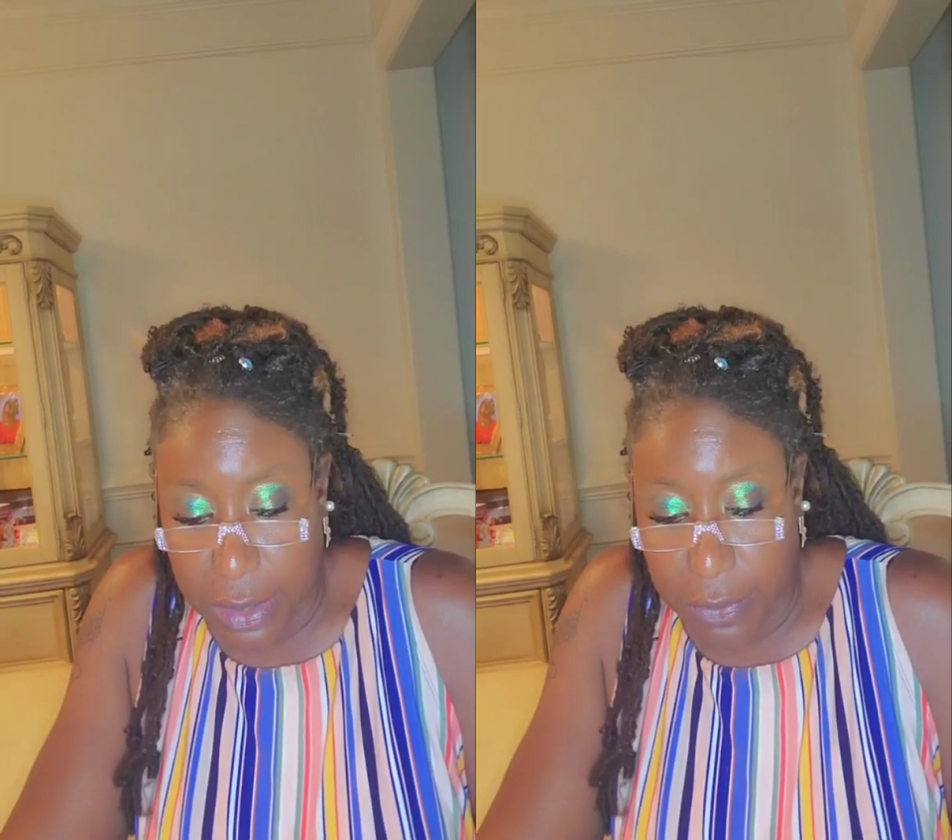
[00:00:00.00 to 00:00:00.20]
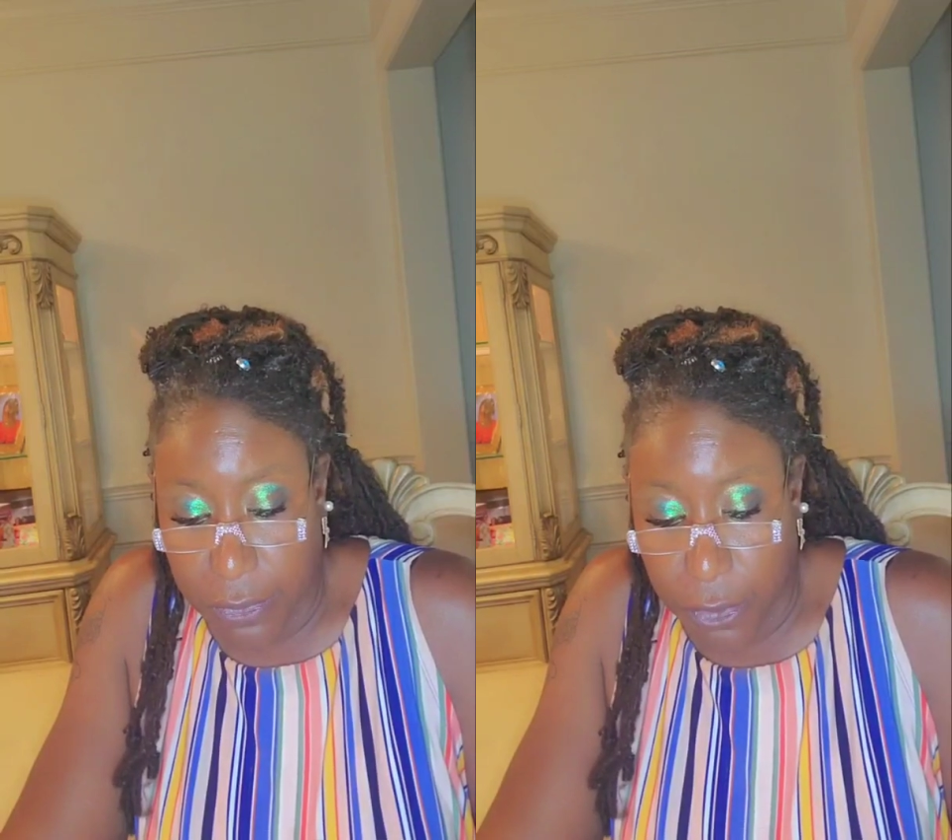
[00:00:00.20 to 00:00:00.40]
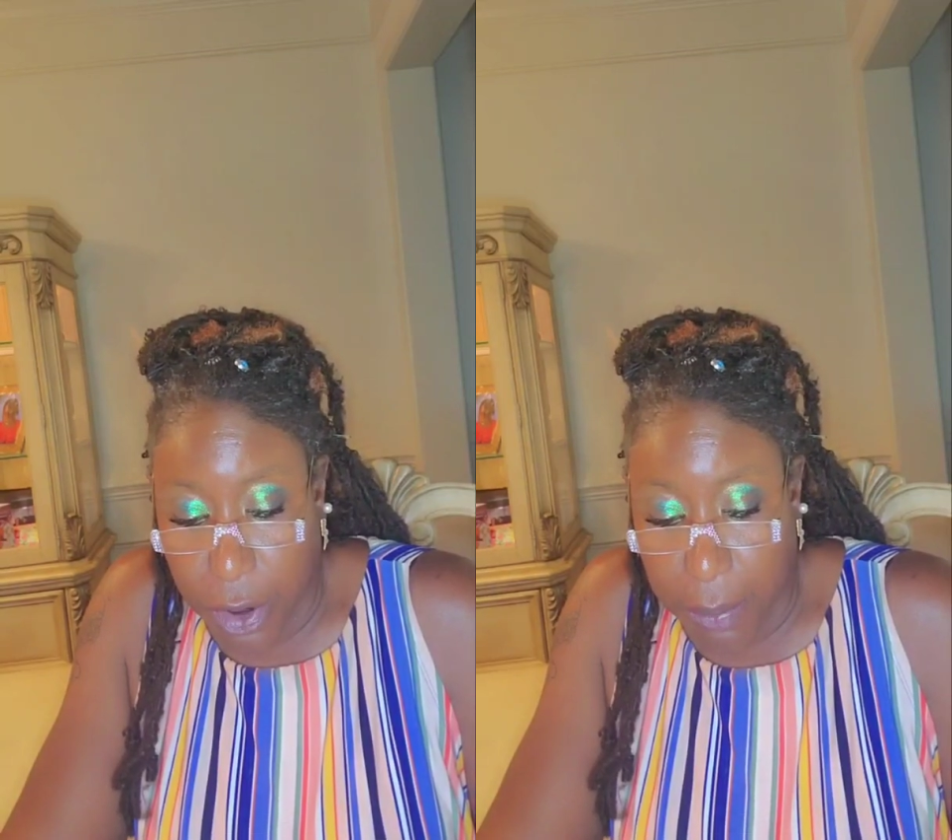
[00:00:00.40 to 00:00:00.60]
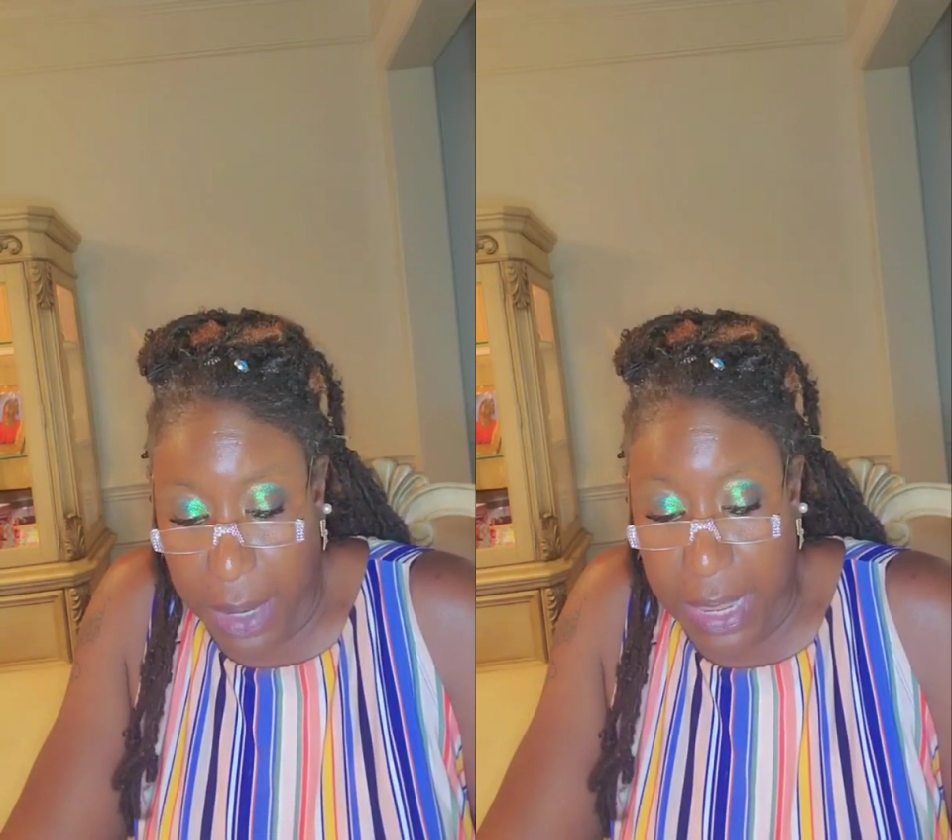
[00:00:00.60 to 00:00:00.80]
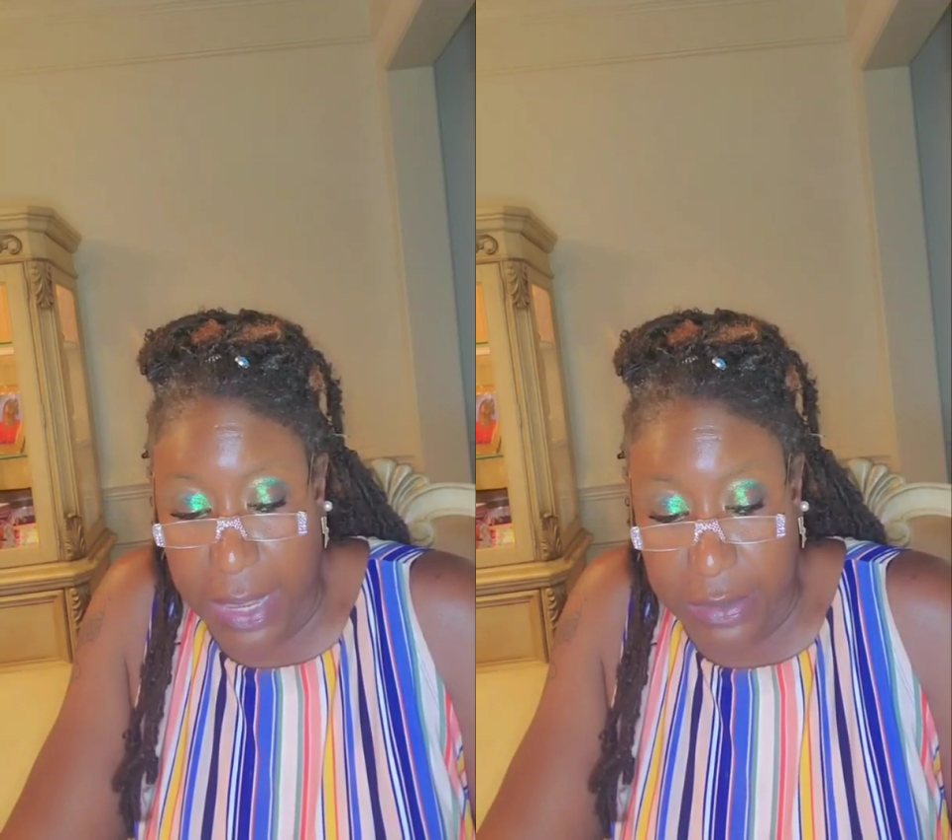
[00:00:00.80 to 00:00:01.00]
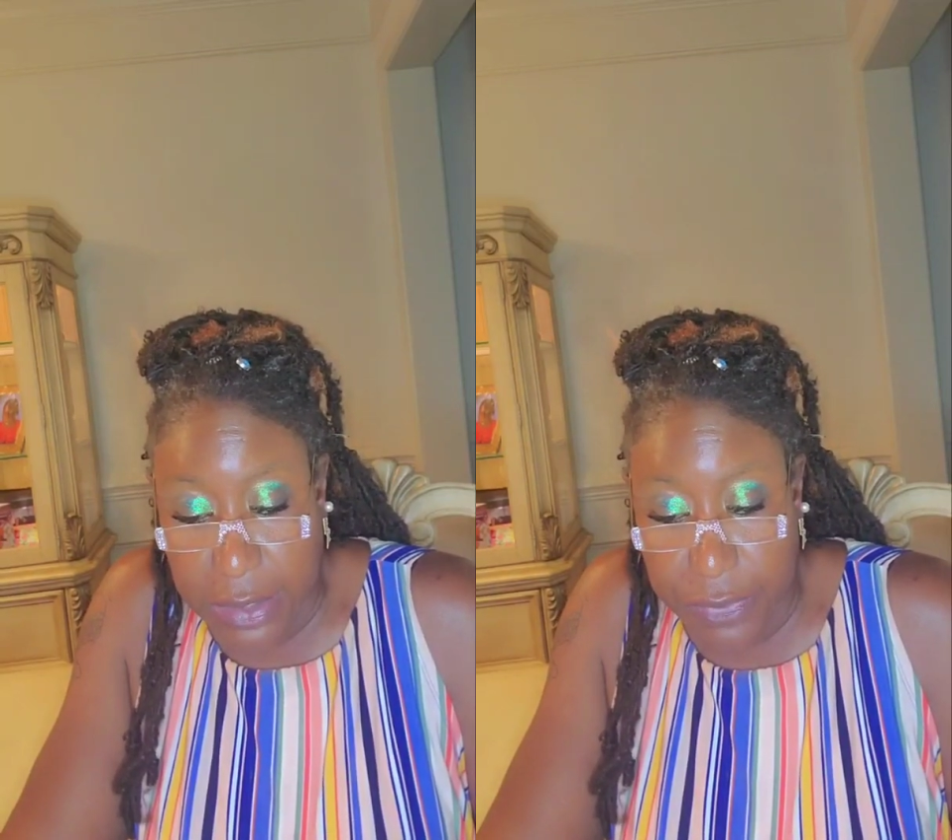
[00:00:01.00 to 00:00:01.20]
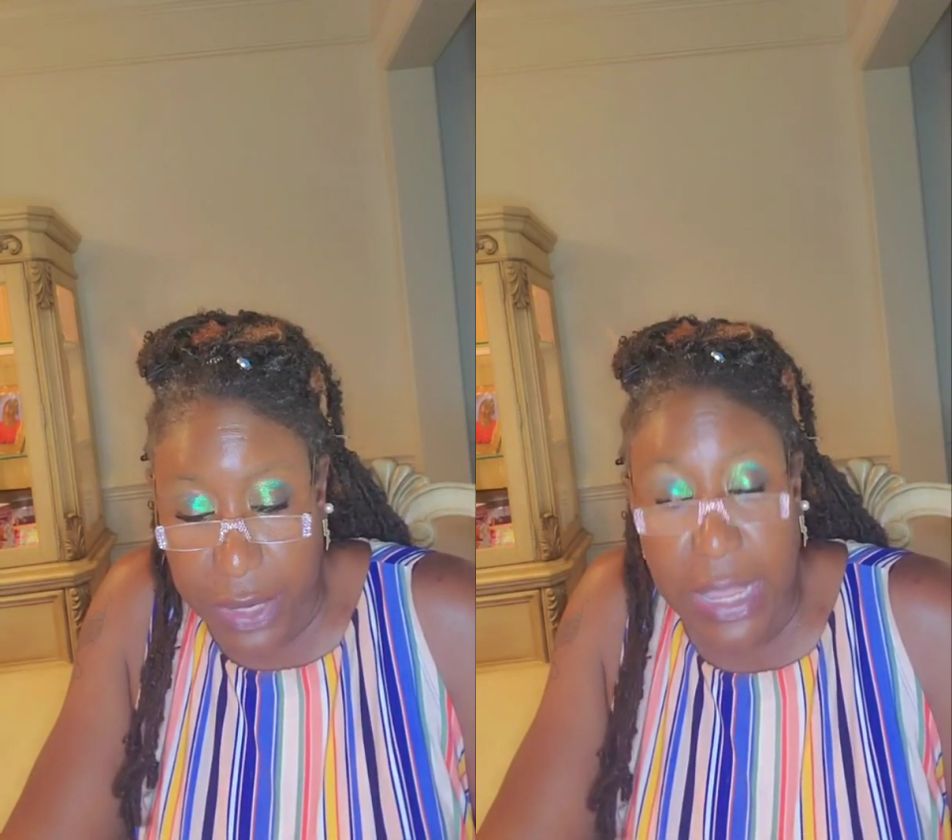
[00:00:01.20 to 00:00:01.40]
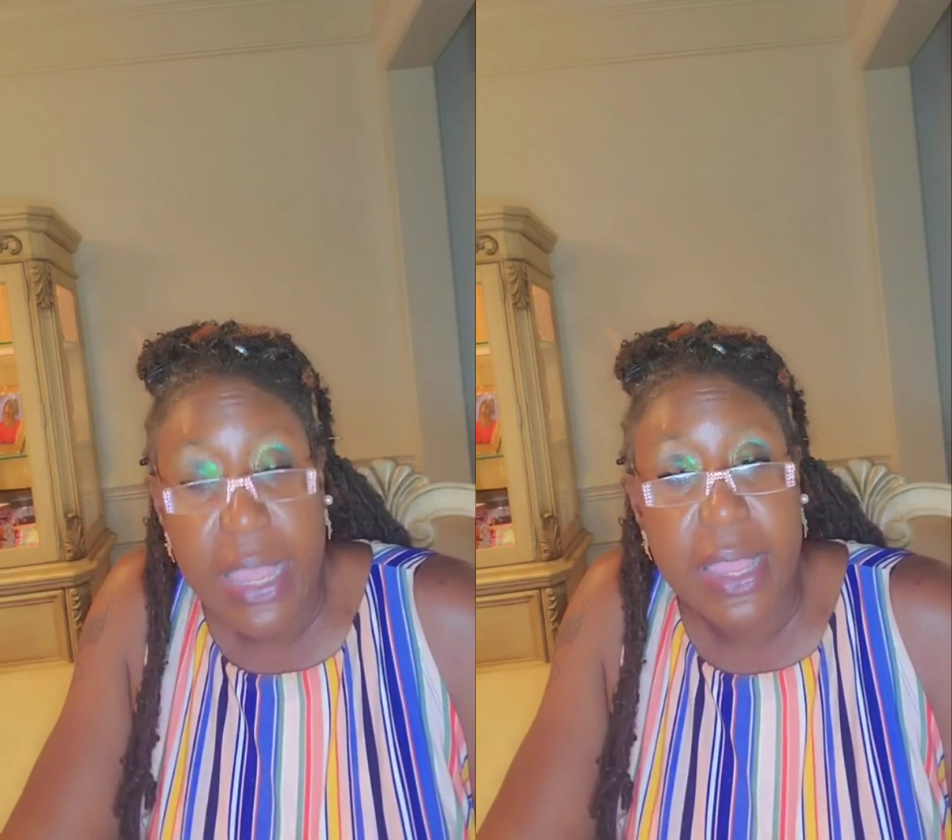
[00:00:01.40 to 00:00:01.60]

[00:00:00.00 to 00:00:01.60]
from entering